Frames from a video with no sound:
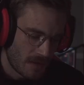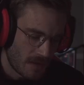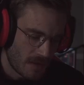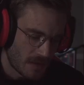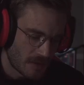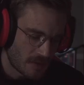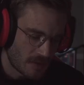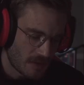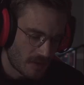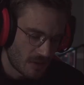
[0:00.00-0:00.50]
I
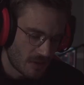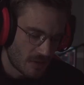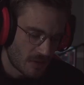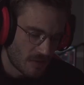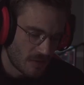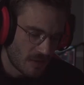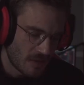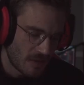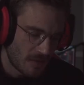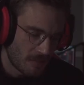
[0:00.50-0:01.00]
started
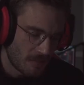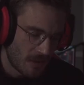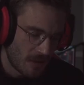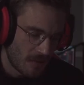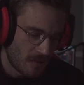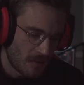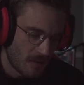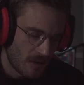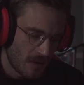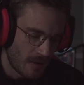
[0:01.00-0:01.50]
threading my
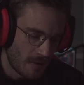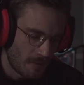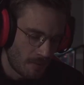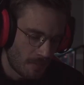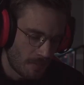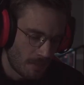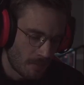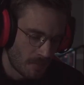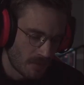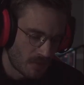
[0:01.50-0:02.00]
way
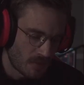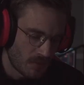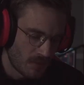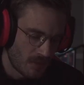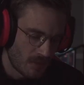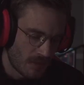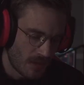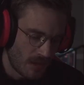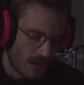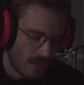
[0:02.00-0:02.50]

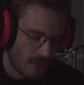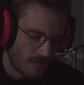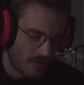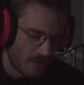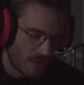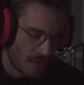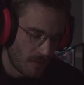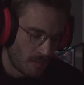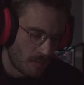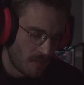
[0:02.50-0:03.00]
between the
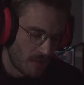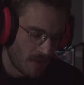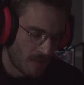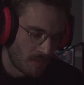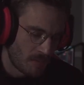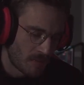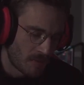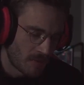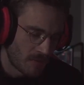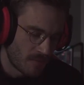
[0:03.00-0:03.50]
elephant big
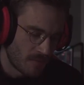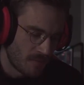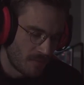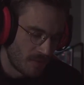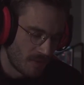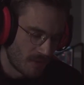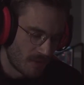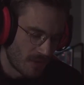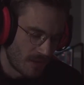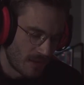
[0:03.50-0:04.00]

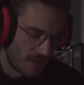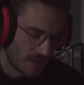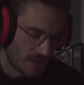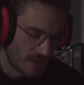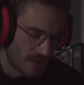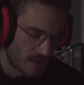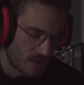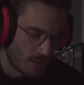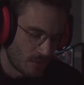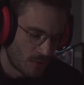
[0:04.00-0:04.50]

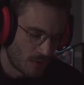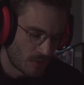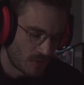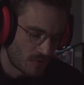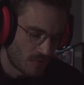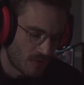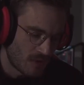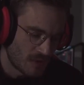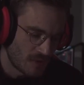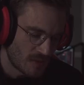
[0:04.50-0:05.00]
Burites towards
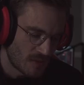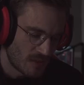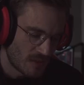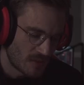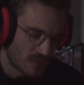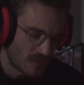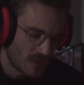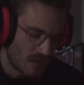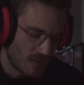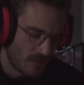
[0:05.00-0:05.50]
Fritz and
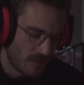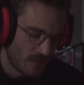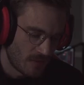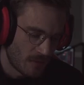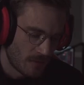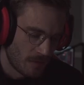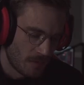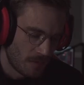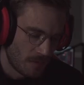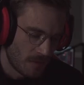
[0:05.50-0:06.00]
his savior.
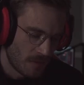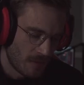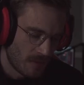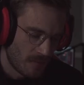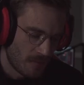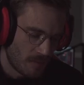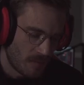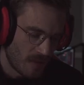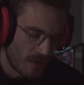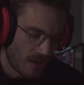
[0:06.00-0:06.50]

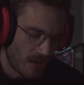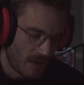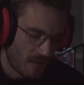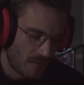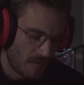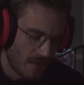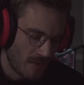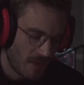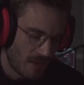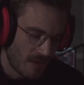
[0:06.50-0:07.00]

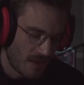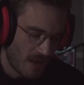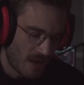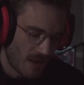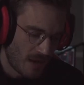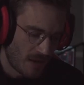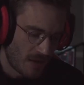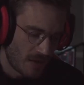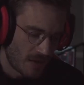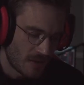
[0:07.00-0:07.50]
Behind me,
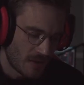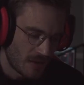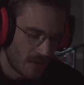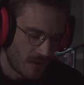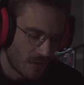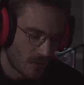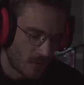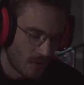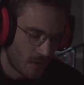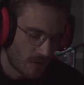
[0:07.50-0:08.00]
I heard
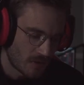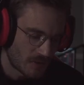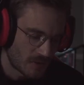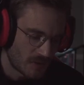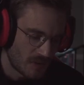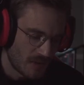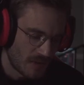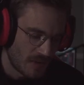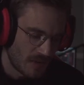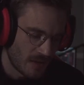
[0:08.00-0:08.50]
King Roth
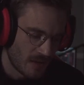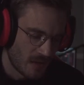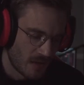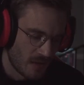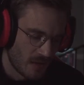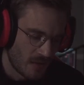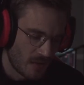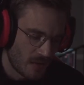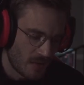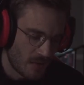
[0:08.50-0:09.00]
saying,
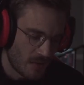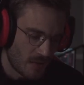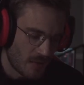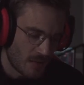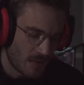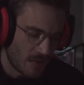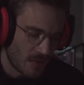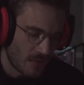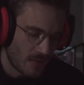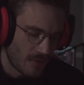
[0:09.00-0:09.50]

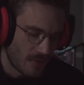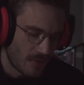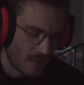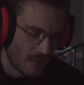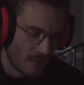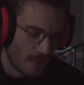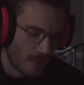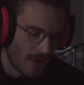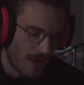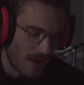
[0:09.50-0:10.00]

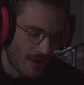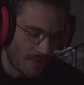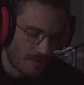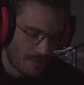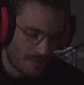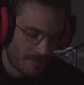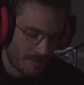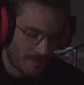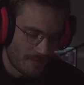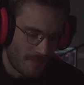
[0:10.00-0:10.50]
"Go get,
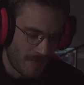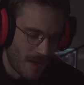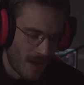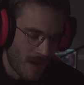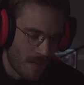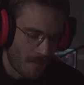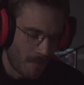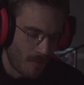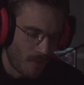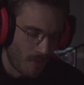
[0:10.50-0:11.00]

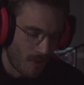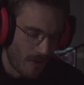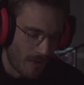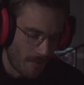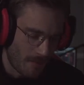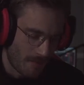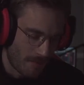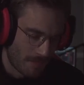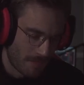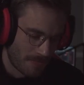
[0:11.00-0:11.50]
I'm boy."
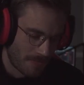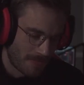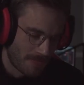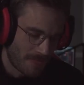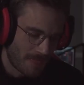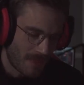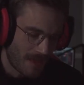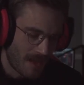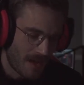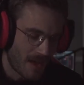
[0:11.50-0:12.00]

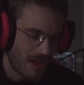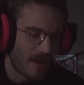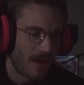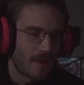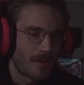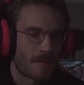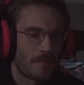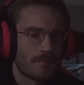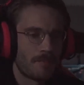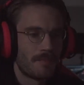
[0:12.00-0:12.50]
I
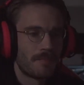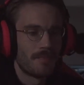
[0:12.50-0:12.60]
got him.